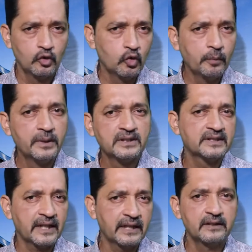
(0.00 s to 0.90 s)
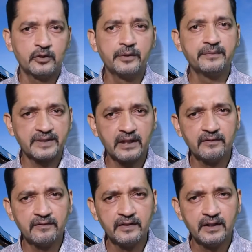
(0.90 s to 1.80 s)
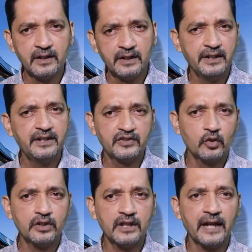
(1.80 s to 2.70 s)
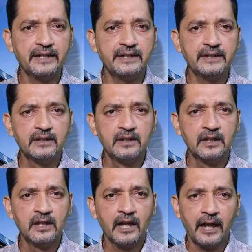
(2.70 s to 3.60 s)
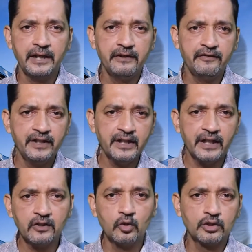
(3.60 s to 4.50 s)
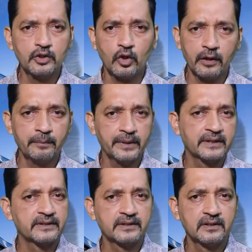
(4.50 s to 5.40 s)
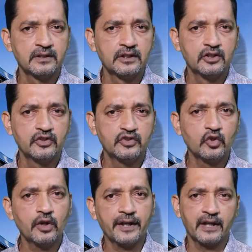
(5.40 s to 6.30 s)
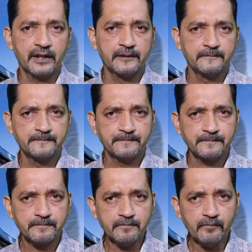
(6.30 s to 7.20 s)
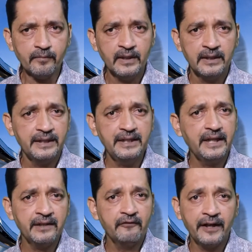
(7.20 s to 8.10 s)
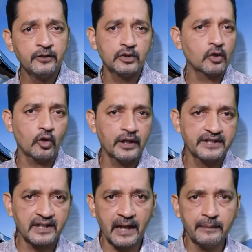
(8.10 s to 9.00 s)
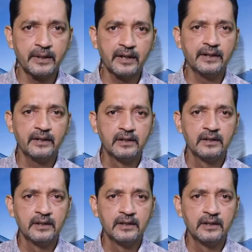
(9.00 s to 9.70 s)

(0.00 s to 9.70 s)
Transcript: Ruben said to himself, "He is so tiny, and if he can go to the Olympics, so can I." He then went to the college library